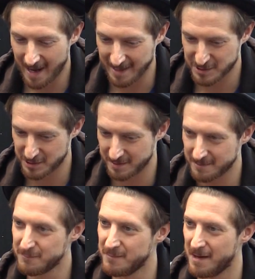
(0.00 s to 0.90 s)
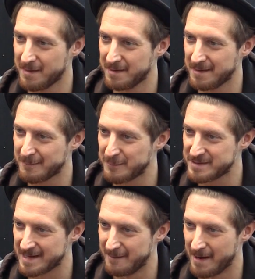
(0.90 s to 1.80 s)
action rather than through
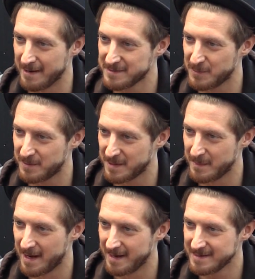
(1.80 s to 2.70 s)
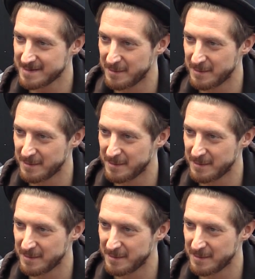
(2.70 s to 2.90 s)
sitting around and talking about it.